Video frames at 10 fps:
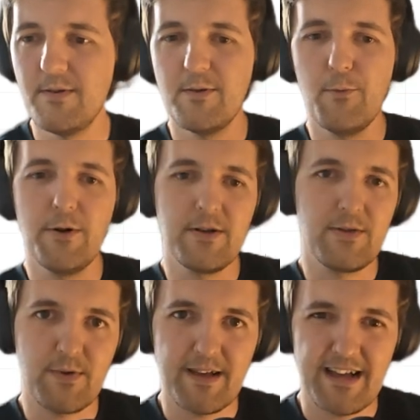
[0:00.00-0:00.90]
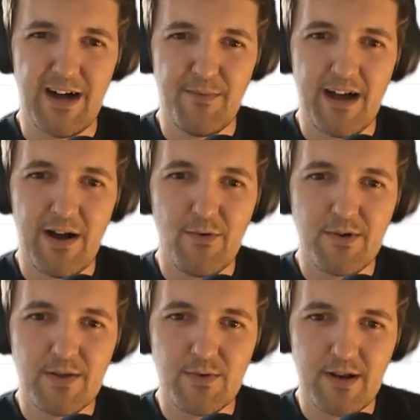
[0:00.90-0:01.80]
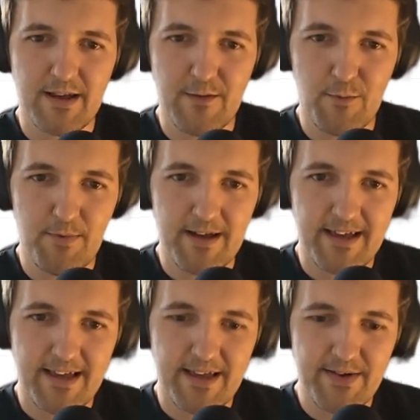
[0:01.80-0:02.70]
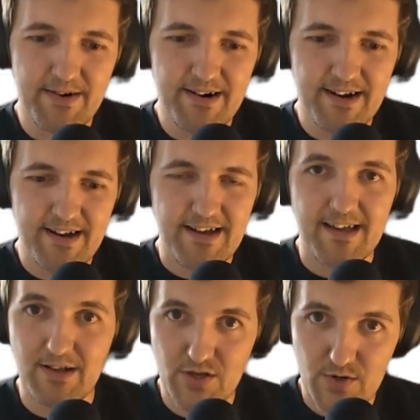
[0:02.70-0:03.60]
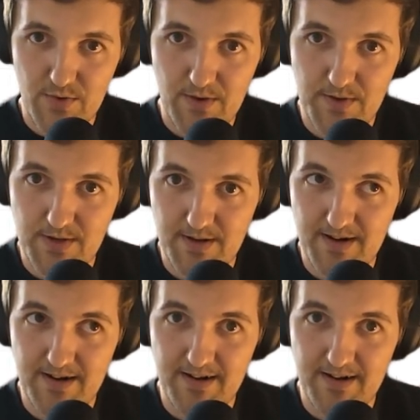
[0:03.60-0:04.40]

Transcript: where it took, how long it took? Like if you buy here in 2000,